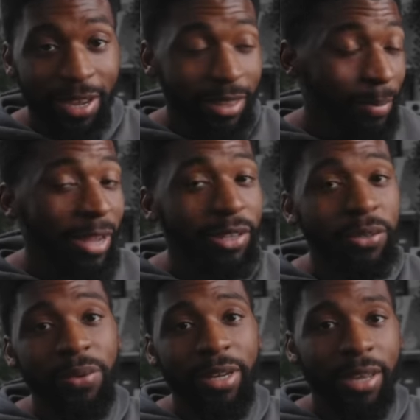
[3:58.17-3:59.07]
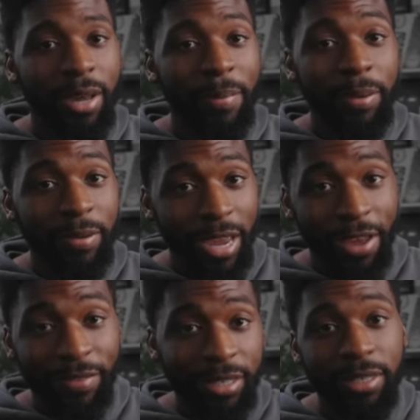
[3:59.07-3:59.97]
and then by doing that, I'm able to
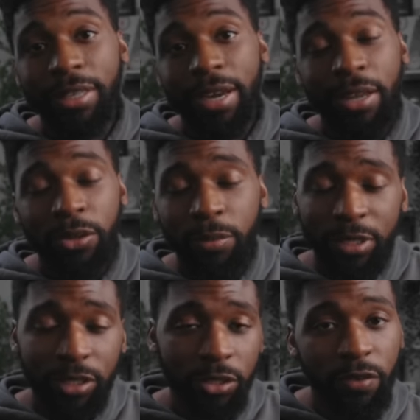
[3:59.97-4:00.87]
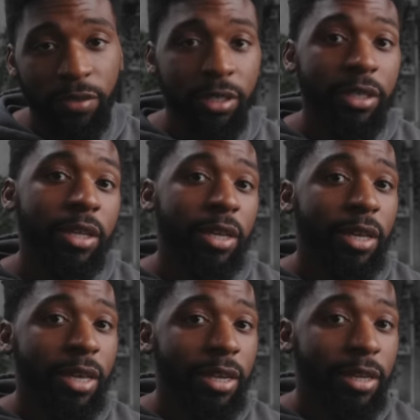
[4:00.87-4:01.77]
have the key light a little bit softer
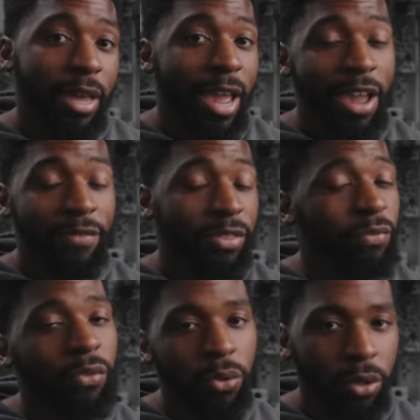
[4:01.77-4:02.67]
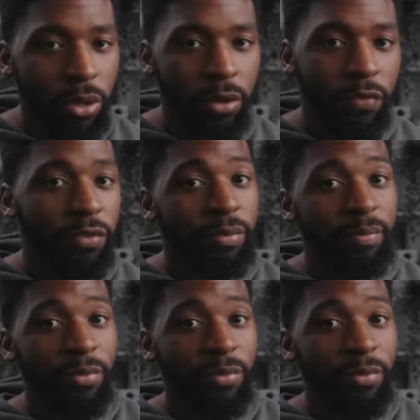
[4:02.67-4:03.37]
and have the roll off